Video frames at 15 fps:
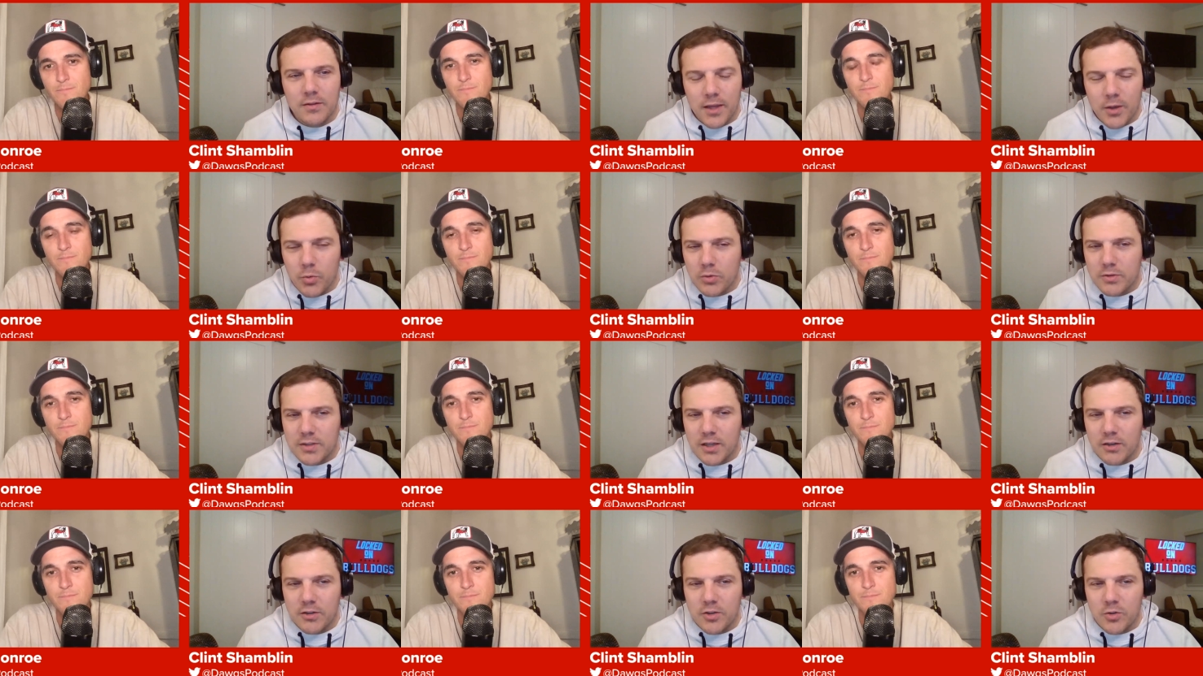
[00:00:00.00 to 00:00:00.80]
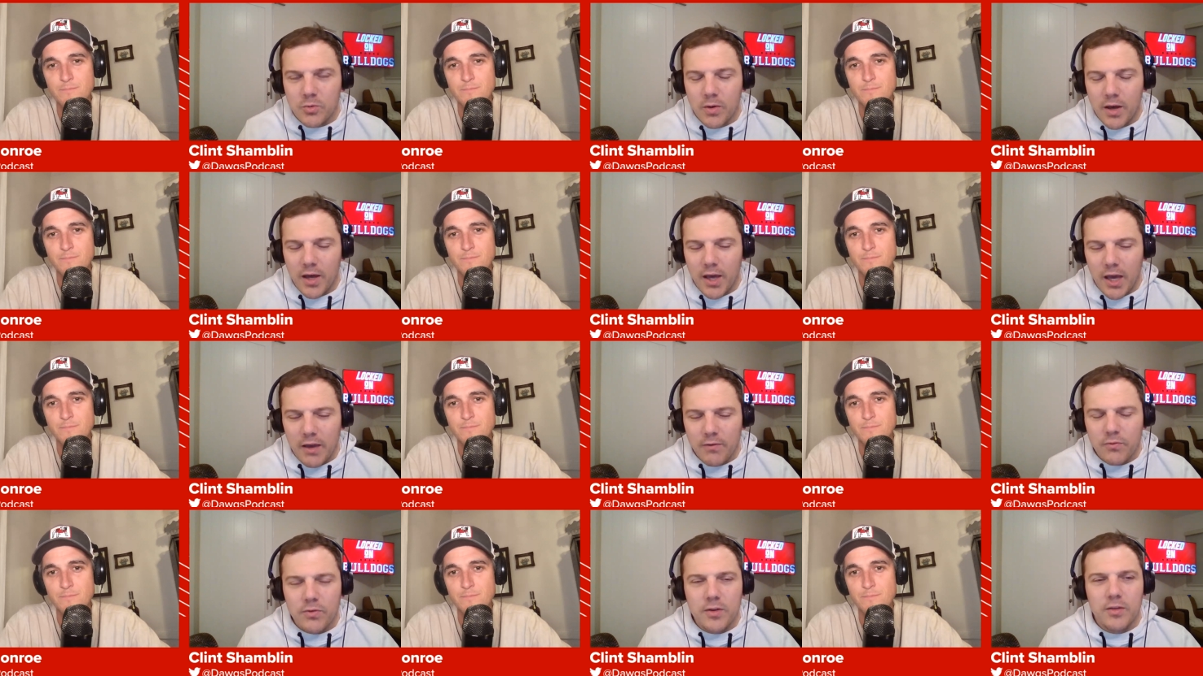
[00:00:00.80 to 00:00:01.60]
Speaker 1: they will tell you
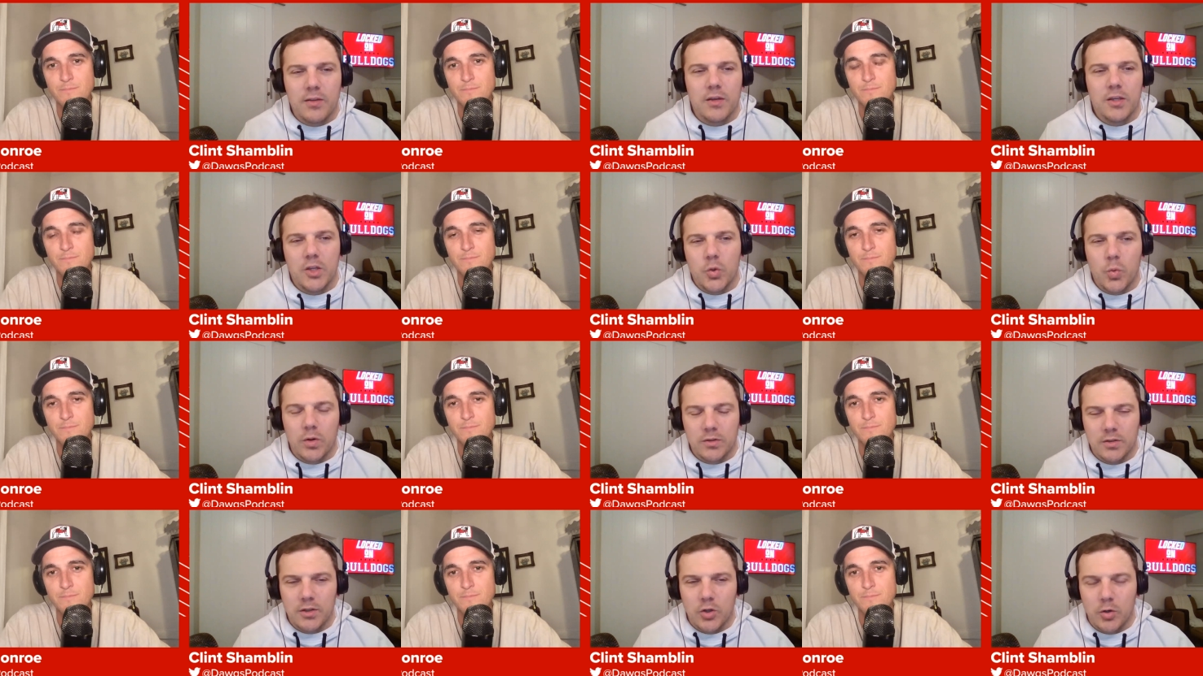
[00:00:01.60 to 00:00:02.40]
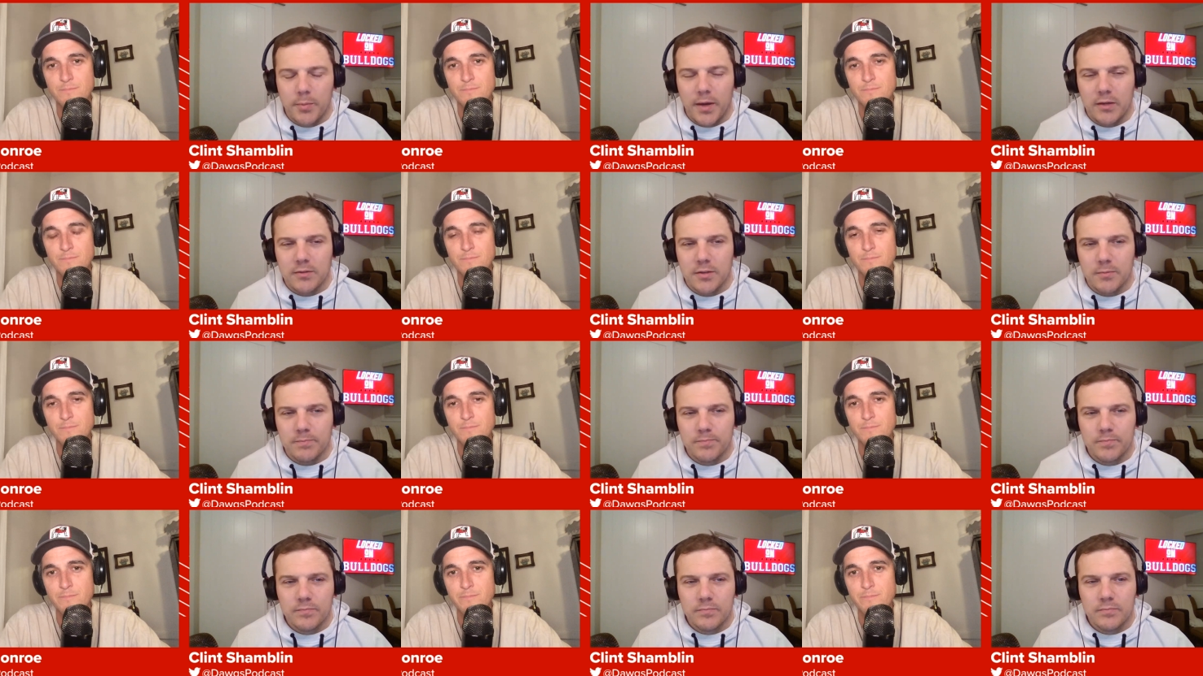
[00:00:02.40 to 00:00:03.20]
everything you want to know about them.
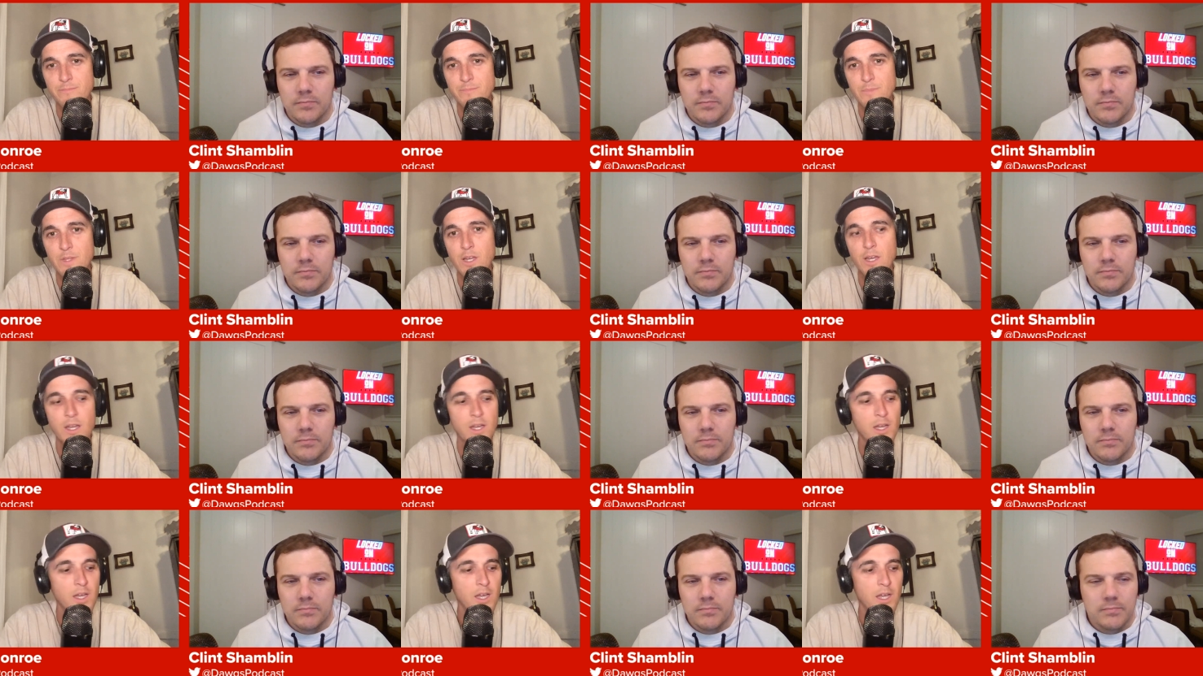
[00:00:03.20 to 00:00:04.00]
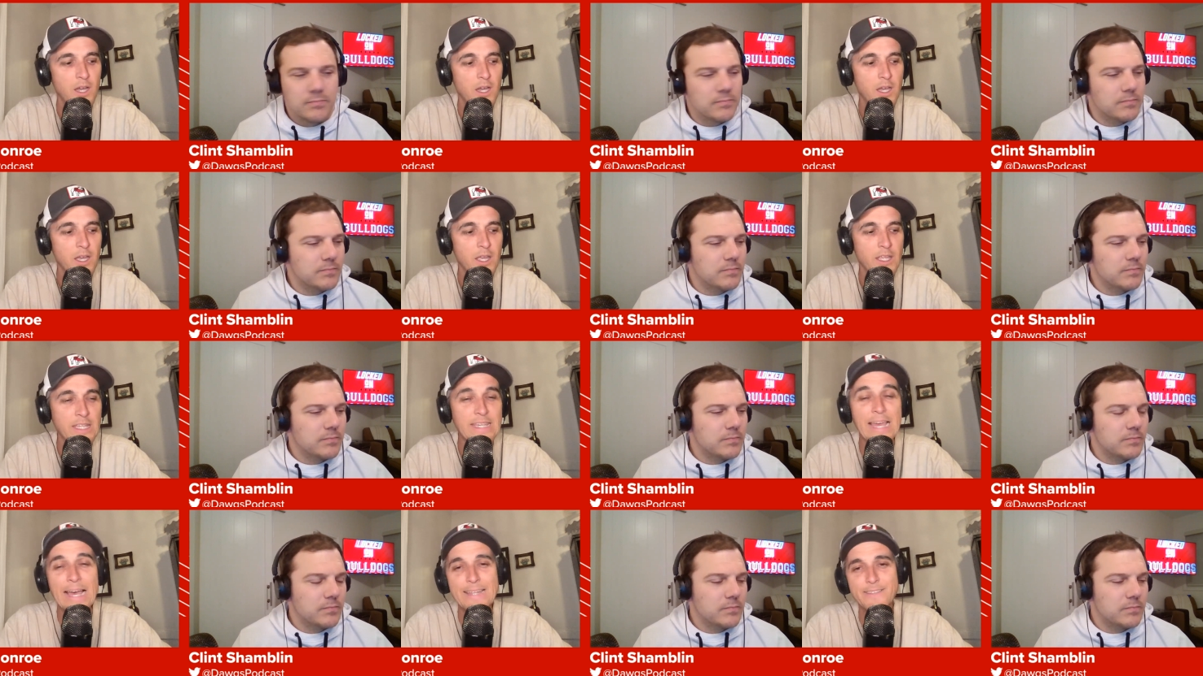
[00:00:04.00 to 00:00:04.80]

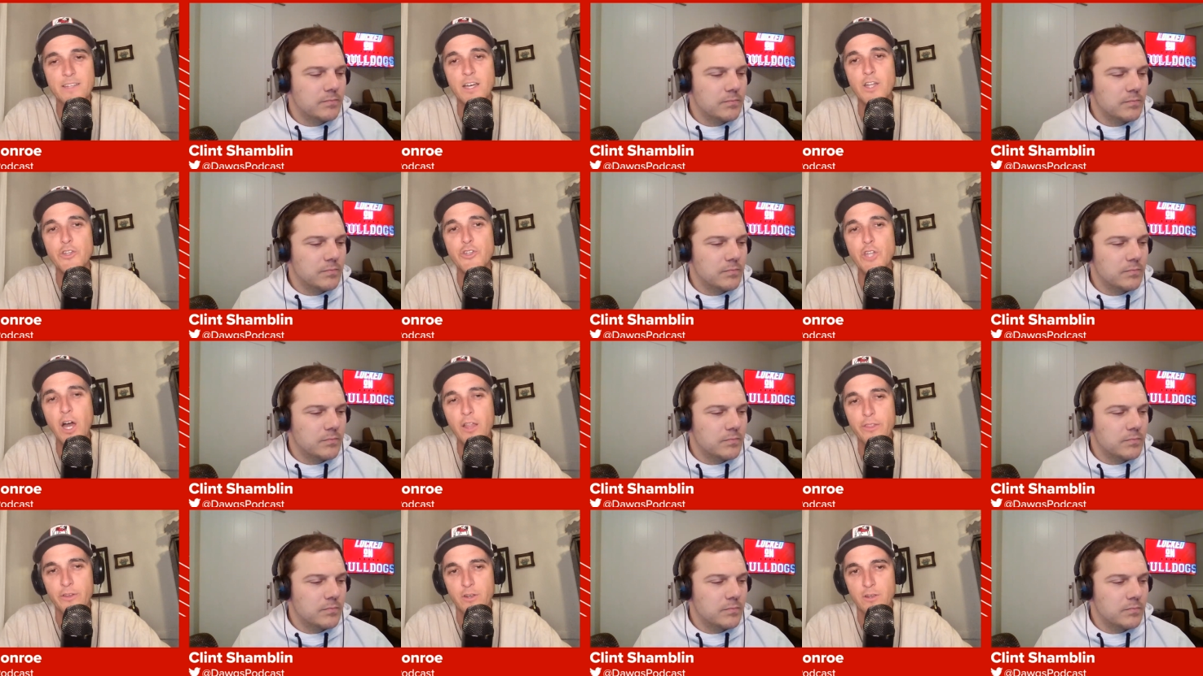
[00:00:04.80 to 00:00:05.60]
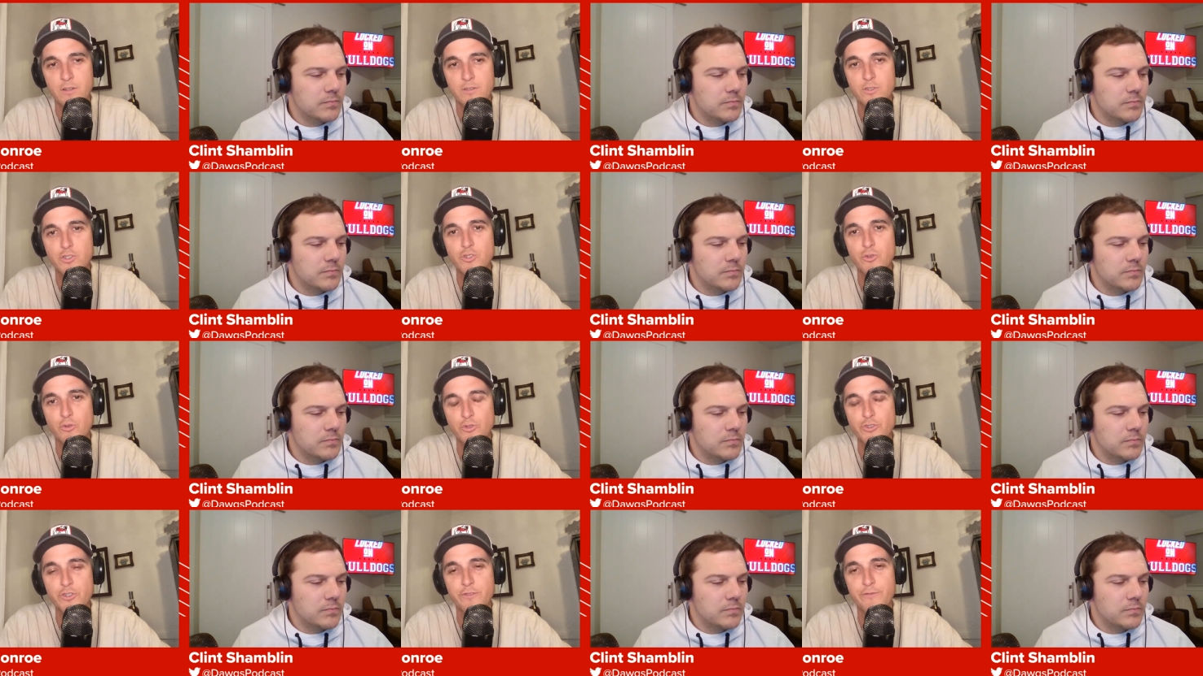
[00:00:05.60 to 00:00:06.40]
Speaker 2: Yet another
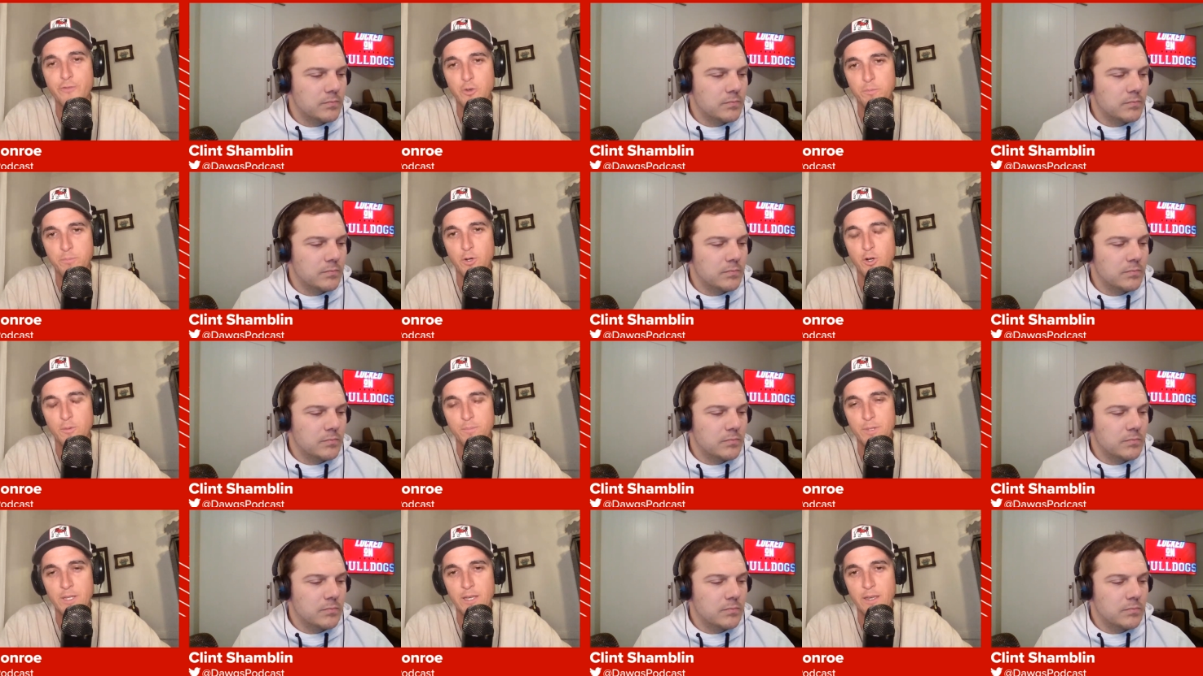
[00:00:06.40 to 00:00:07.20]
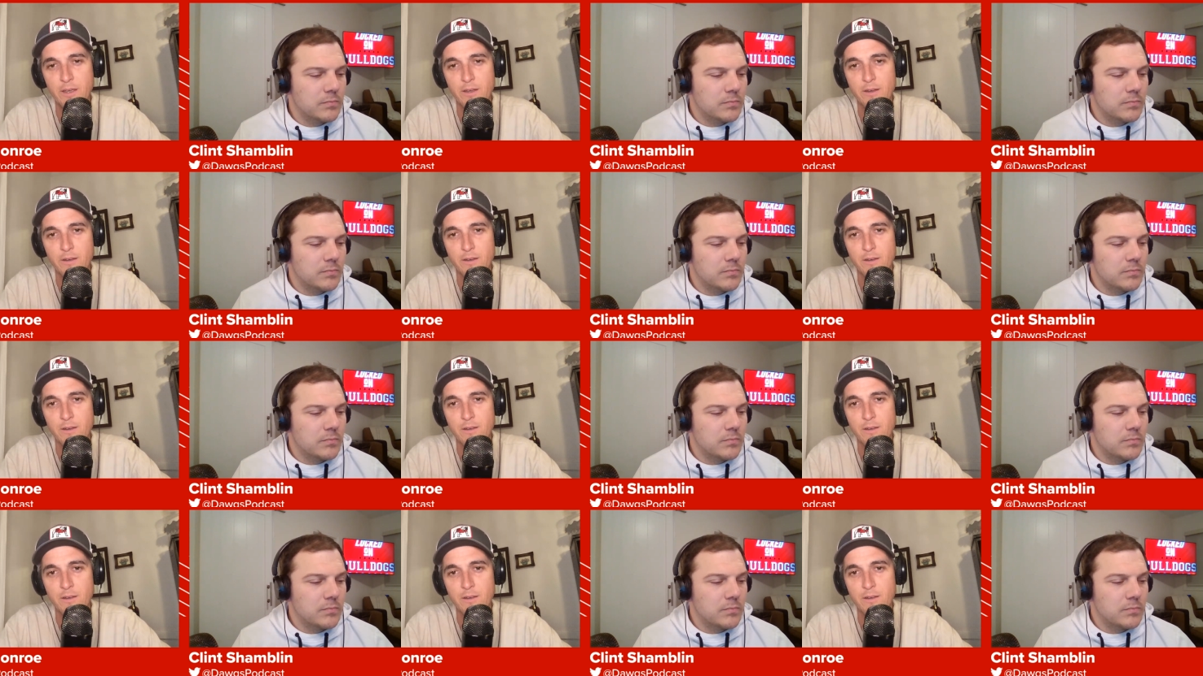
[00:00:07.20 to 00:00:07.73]
Georgia football player